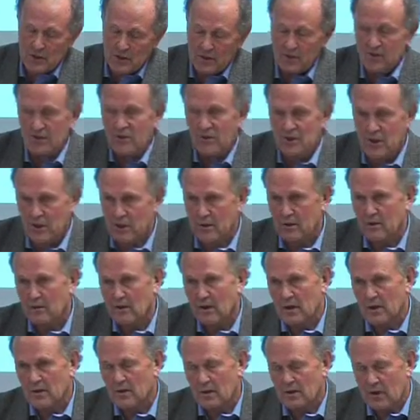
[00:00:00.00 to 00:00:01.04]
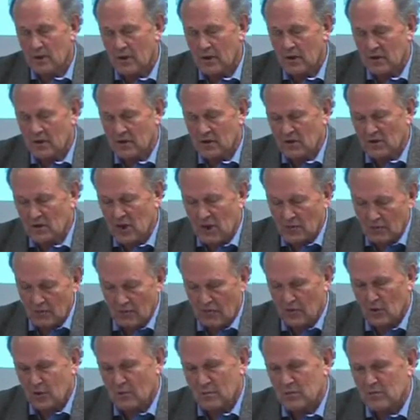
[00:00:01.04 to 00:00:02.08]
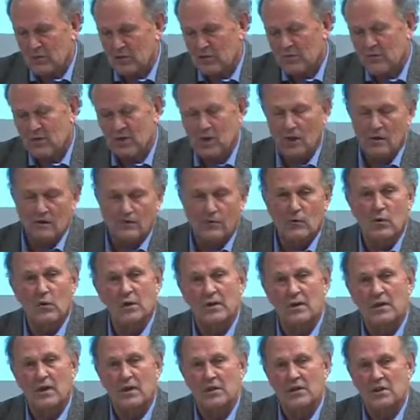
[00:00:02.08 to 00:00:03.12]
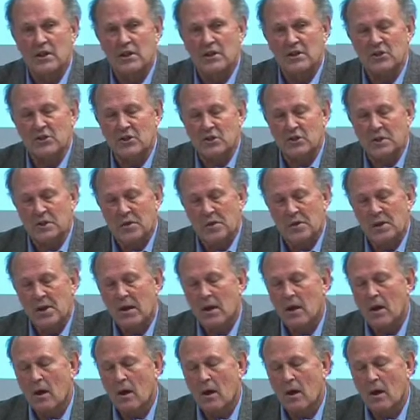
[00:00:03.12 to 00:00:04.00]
And so some forms of self-organisation